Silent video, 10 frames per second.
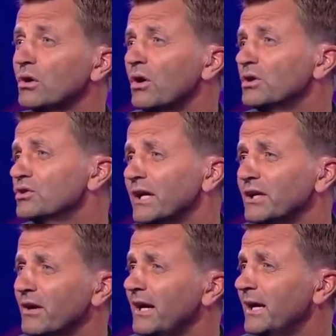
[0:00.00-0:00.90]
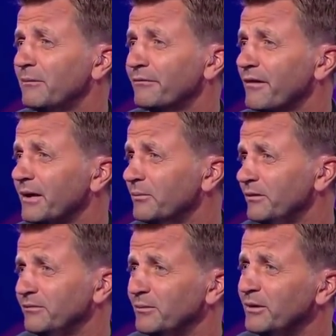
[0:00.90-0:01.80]
Andre Gray up front
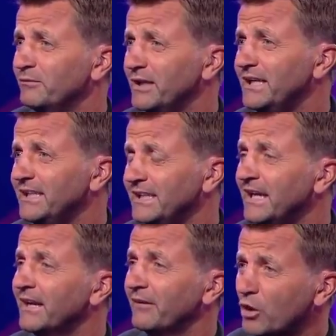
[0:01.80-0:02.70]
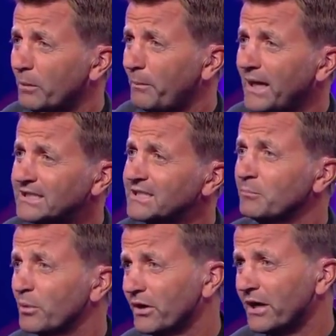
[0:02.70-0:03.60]
with Deeney. They've got pace
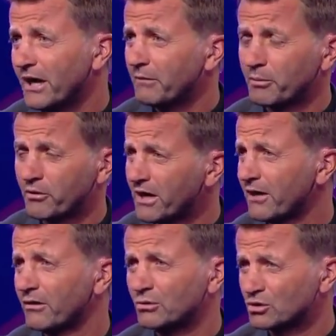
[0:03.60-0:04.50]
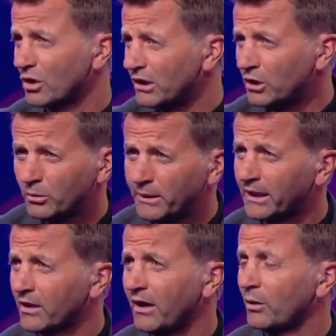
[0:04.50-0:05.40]
in Pereira, who's got a little
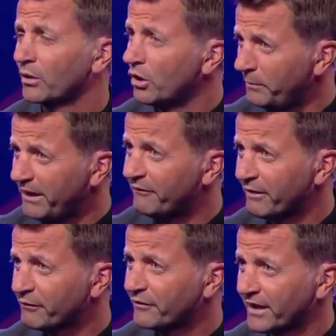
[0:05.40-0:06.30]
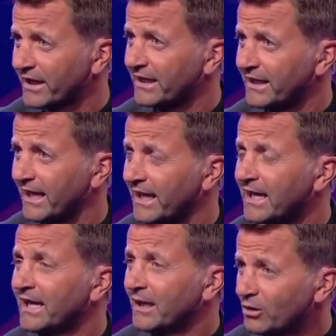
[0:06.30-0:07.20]
bit of guile. They've got a bit of everything in there.
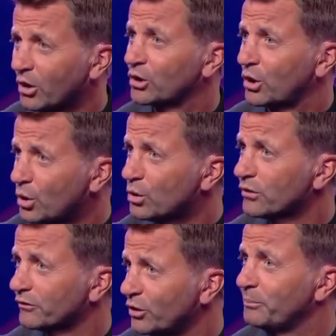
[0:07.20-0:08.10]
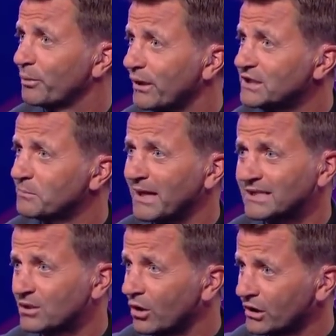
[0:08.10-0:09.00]
And they've got a core of good British
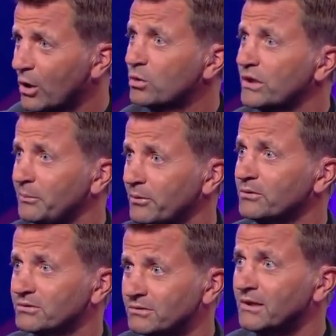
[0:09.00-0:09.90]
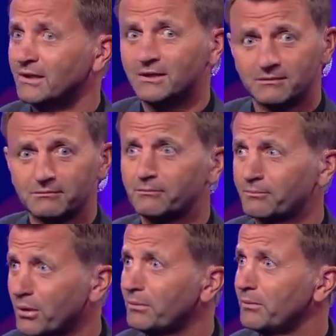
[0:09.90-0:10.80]
players. They've got a goalkeeper who's
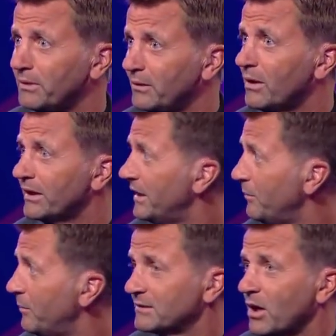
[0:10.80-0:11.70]
probably one of the best